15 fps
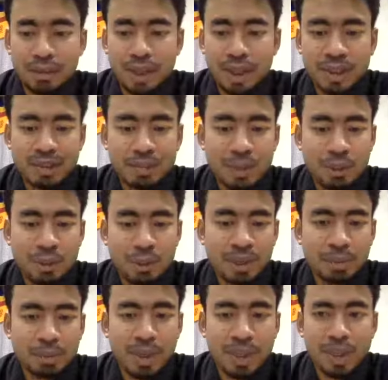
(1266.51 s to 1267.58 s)
Bhutan Space
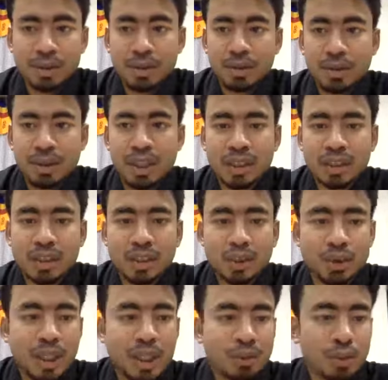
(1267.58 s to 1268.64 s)
Week page, so that you
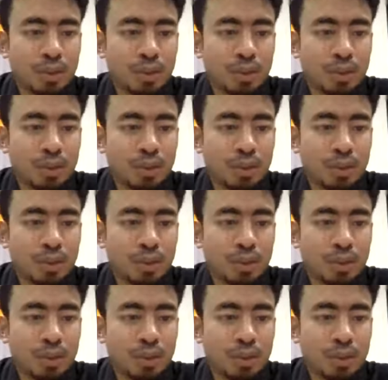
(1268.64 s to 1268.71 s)
get